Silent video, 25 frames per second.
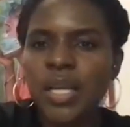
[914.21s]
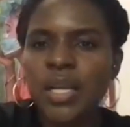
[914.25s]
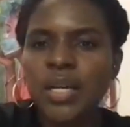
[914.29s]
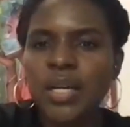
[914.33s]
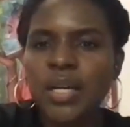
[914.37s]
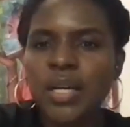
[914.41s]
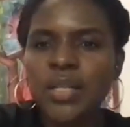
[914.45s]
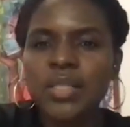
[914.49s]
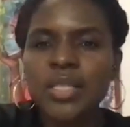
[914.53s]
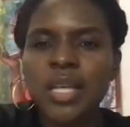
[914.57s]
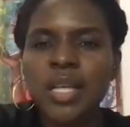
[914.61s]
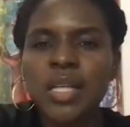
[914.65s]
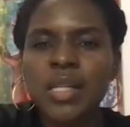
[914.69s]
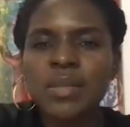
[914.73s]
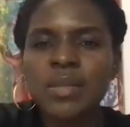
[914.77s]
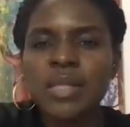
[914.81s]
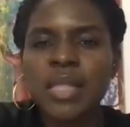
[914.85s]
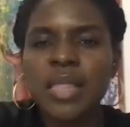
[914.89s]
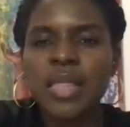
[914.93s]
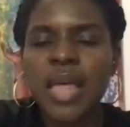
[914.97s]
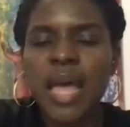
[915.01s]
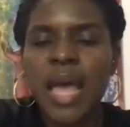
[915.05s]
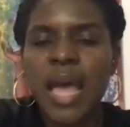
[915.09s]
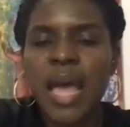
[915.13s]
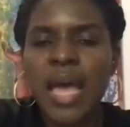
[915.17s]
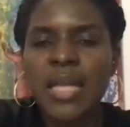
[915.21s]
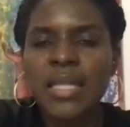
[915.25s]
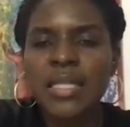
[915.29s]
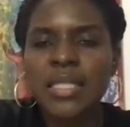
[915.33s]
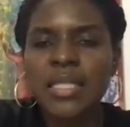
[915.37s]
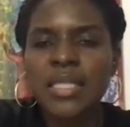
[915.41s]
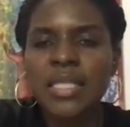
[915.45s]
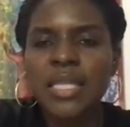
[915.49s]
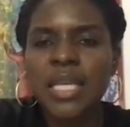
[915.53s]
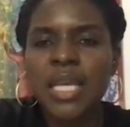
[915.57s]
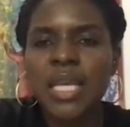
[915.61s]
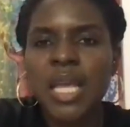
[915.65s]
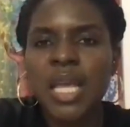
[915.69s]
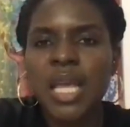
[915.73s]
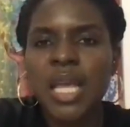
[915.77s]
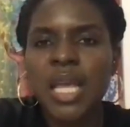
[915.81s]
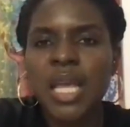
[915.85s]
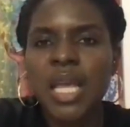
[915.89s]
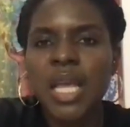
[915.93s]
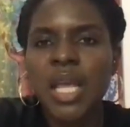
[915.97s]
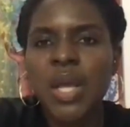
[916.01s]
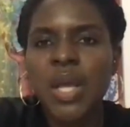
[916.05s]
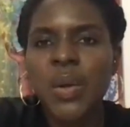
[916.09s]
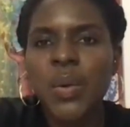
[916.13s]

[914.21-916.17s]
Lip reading: we're telling ourselves that